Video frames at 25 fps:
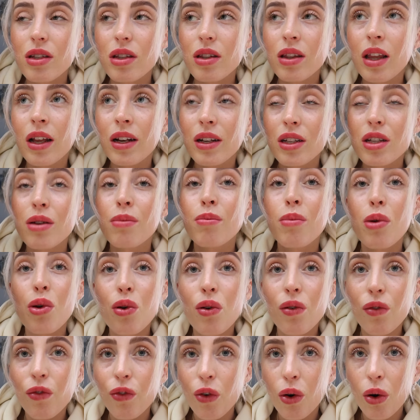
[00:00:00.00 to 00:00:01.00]
than to
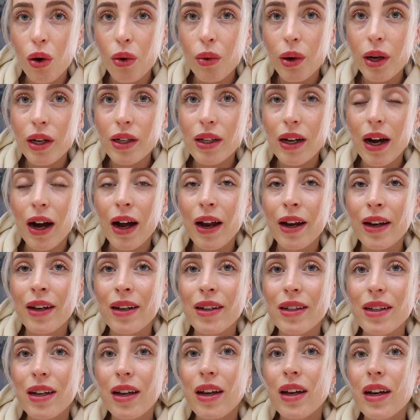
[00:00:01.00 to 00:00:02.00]
move forward
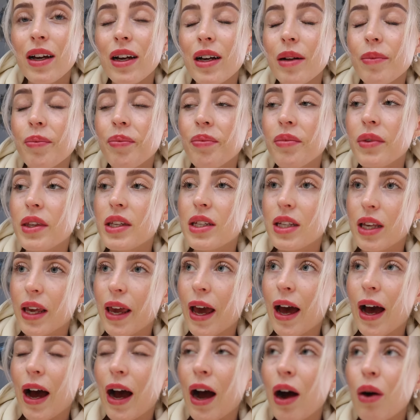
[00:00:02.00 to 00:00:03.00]
and to
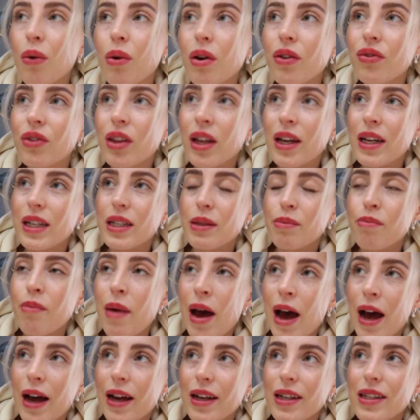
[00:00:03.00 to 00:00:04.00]
get out of this
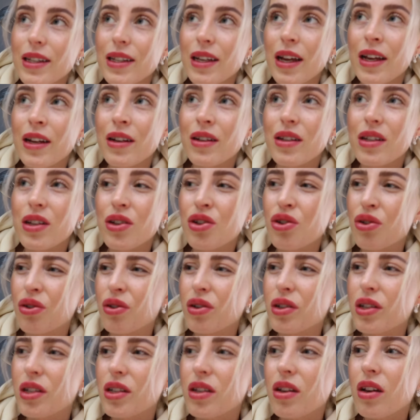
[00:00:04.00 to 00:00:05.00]
mess and to
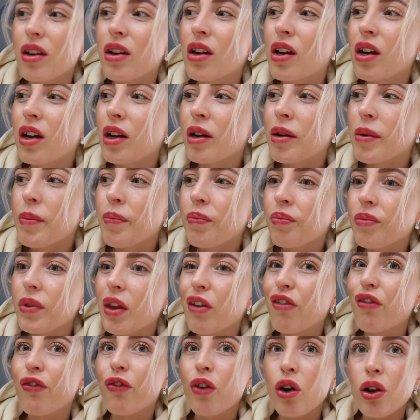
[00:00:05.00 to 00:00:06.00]
just
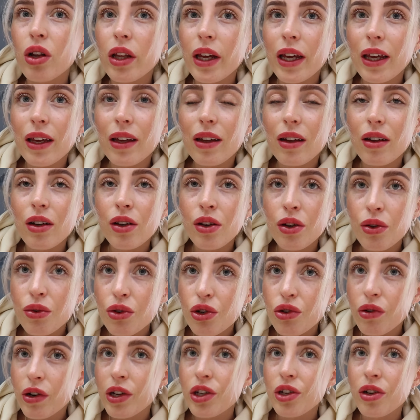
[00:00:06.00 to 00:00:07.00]
fully
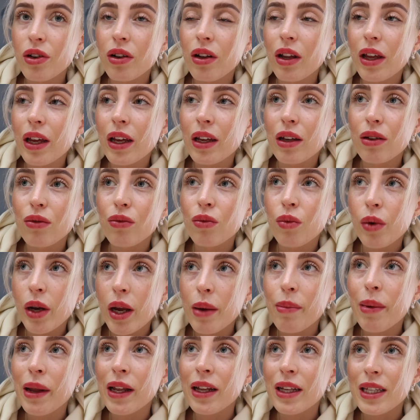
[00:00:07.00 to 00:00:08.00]
nutritionally
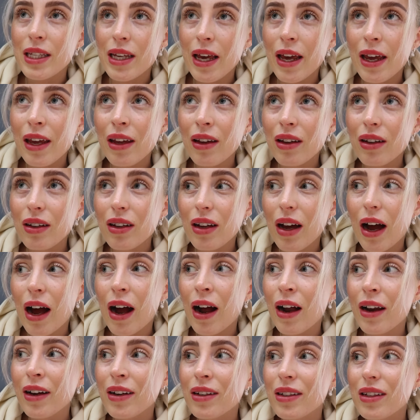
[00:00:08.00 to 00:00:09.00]
rehabilitate.
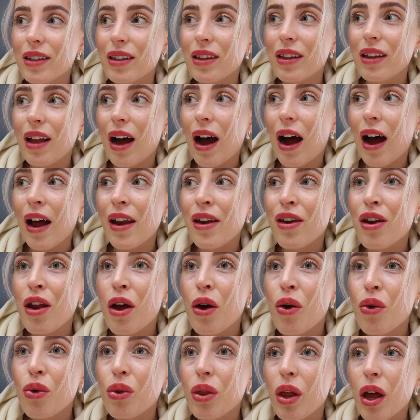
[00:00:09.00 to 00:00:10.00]
And I
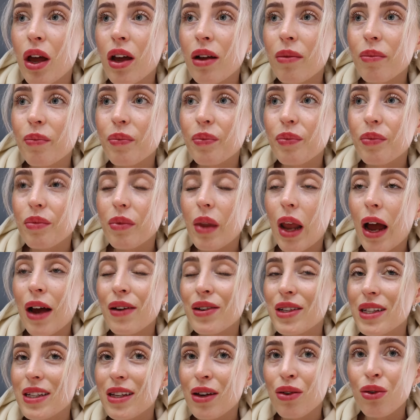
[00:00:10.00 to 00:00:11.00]
know that
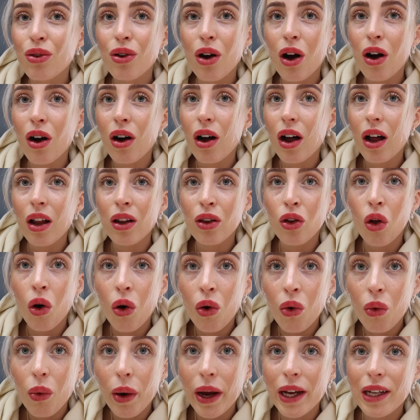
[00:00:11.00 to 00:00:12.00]
I've still got a
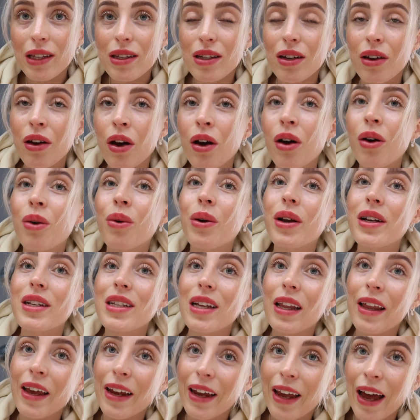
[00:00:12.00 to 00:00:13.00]
long way to go
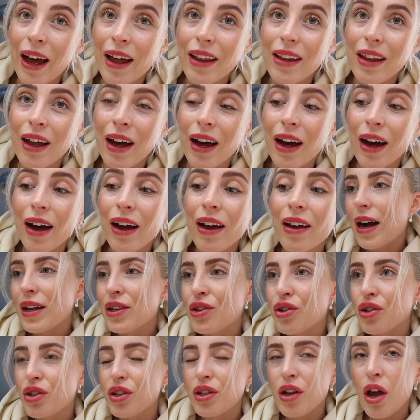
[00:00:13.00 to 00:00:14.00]
until I get there. I
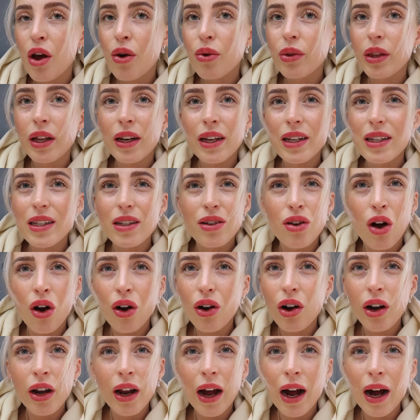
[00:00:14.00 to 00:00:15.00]
just know that it's
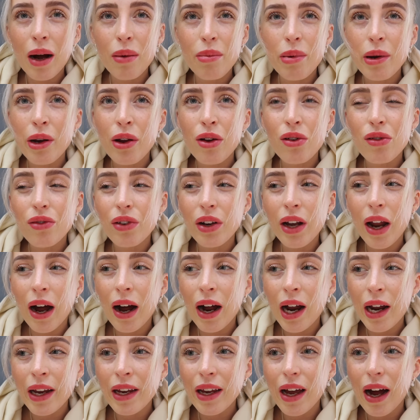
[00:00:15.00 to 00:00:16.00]
not going to happen
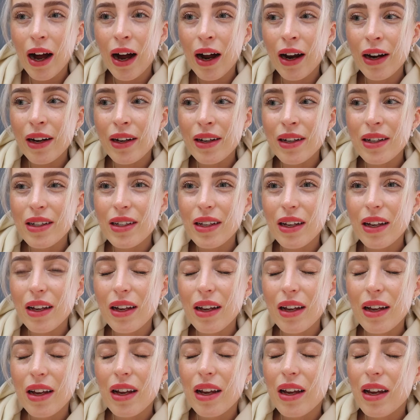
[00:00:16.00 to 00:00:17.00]
overnight, and
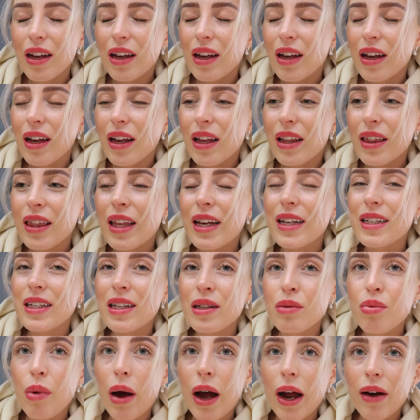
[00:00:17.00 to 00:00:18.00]
this
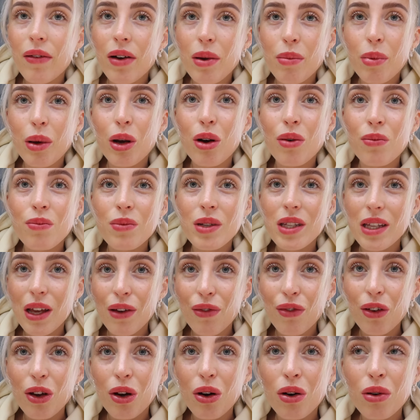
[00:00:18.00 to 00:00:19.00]
is where it becomes
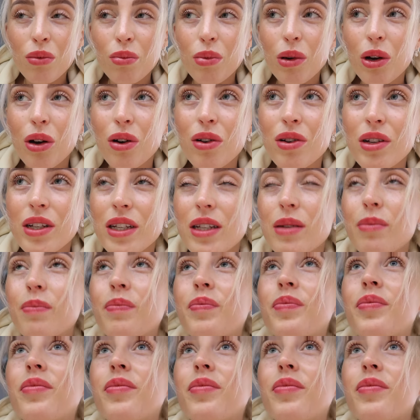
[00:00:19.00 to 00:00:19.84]
difficult, because